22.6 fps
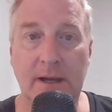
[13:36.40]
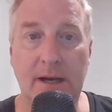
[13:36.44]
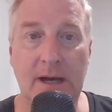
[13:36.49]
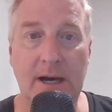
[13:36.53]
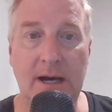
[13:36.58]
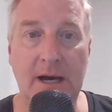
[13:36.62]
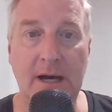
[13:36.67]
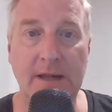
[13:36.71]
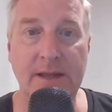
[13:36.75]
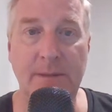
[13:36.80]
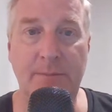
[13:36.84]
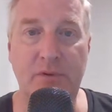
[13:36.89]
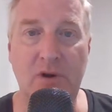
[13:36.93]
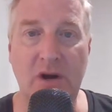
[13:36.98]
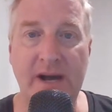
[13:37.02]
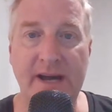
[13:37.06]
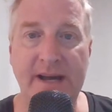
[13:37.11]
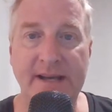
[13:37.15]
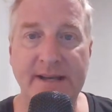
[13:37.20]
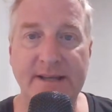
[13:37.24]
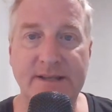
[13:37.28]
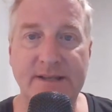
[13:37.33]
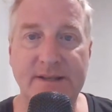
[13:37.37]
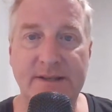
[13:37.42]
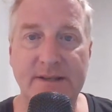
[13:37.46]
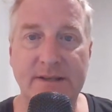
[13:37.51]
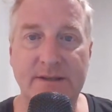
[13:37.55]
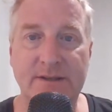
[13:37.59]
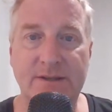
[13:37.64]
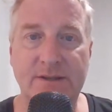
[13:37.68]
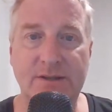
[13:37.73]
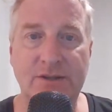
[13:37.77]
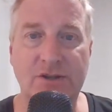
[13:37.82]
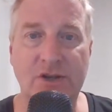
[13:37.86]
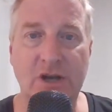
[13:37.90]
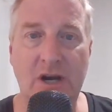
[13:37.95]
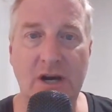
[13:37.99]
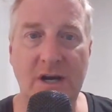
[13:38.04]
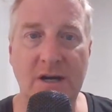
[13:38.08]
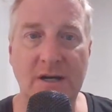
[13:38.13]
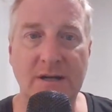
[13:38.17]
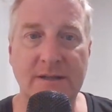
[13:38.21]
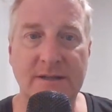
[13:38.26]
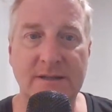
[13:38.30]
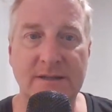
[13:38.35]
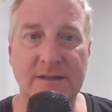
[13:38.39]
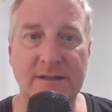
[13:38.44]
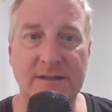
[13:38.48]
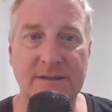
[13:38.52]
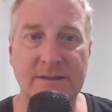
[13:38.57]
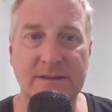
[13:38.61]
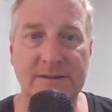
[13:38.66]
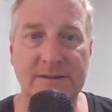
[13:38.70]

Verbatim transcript: uh, the price, the chart,